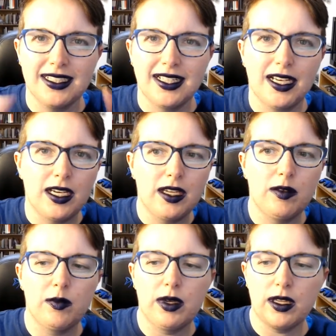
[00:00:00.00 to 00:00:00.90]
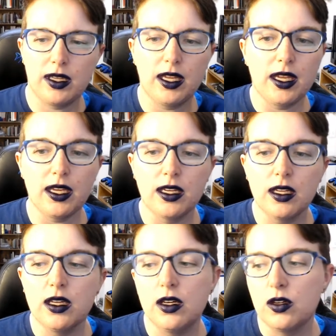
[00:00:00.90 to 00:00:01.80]
I am a
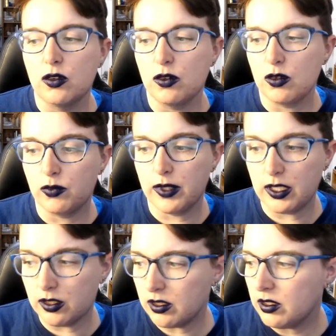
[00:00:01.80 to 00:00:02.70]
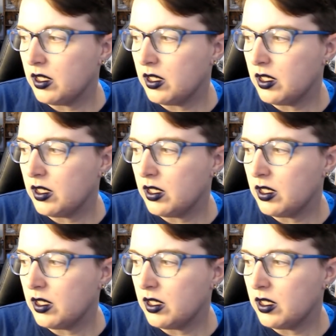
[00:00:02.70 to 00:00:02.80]
reader.